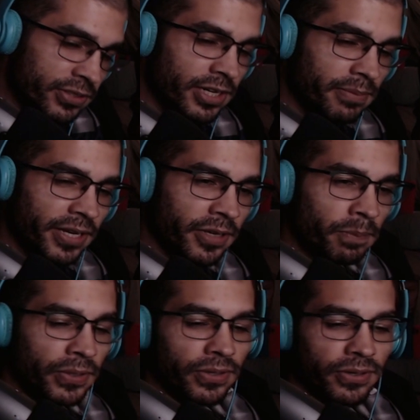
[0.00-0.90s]
it in my
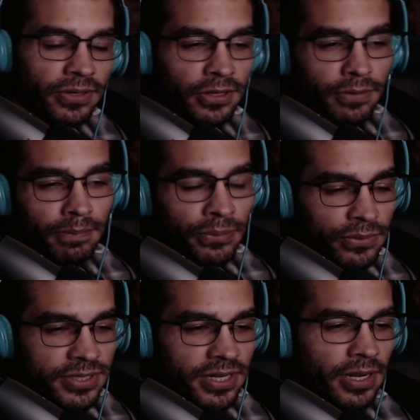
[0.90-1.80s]
computer,
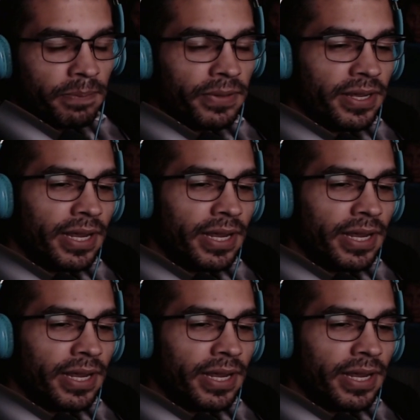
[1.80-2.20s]
pulls it up,